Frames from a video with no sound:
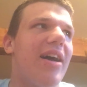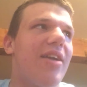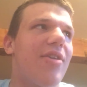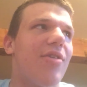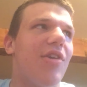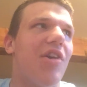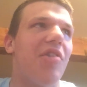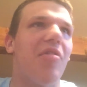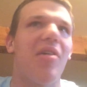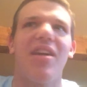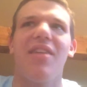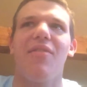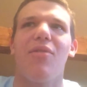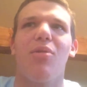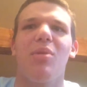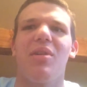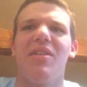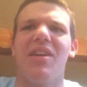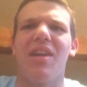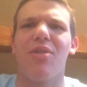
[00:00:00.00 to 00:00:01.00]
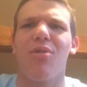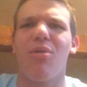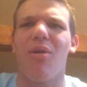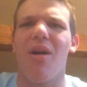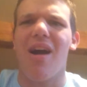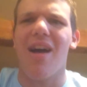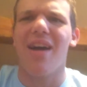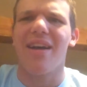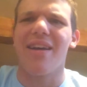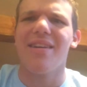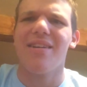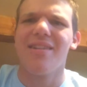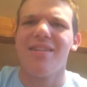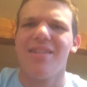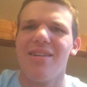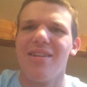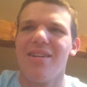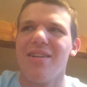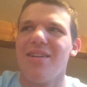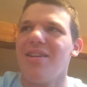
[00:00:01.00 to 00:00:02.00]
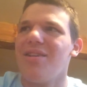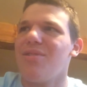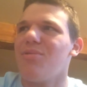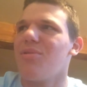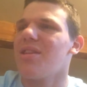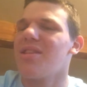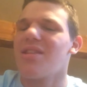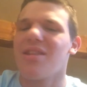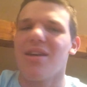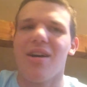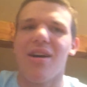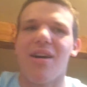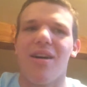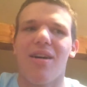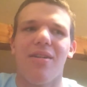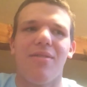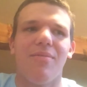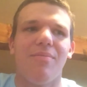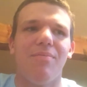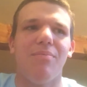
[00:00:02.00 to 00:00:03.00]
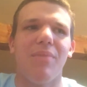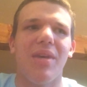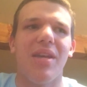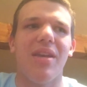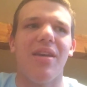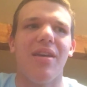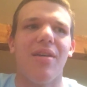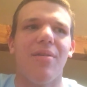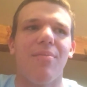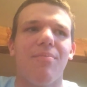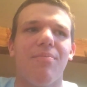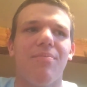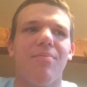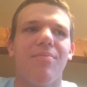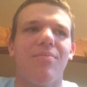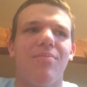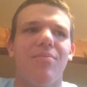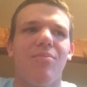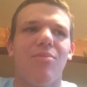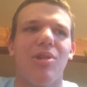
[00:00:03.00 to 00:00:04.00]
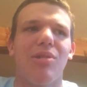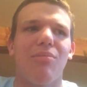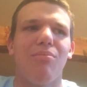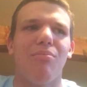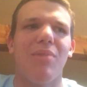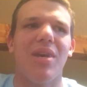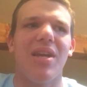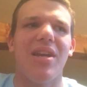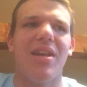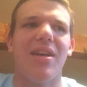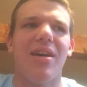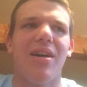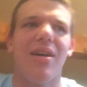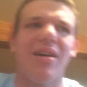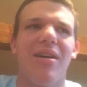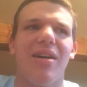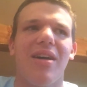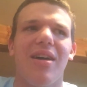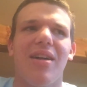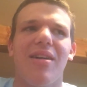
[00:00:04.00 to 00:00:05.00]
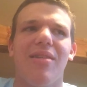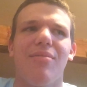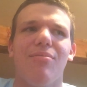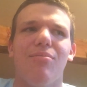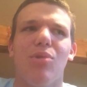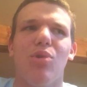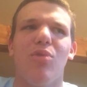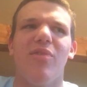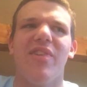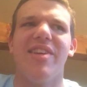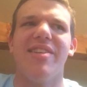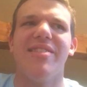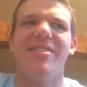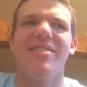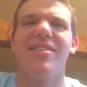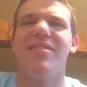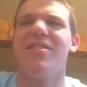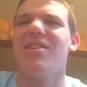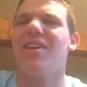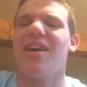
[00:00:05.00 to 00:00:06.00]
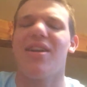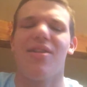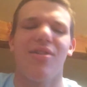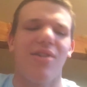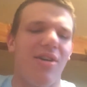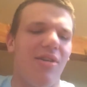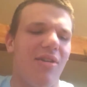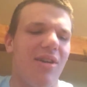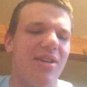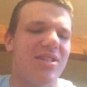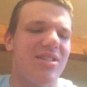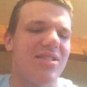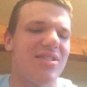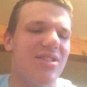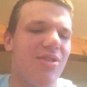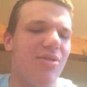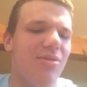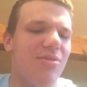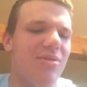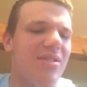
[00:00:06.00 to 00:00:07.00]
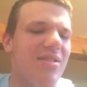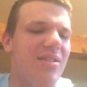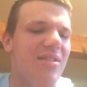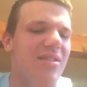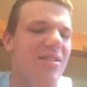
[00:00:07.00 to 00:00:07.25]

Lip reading: I don't know. I never really cry with media, movies, TV. I don't know. I just don't.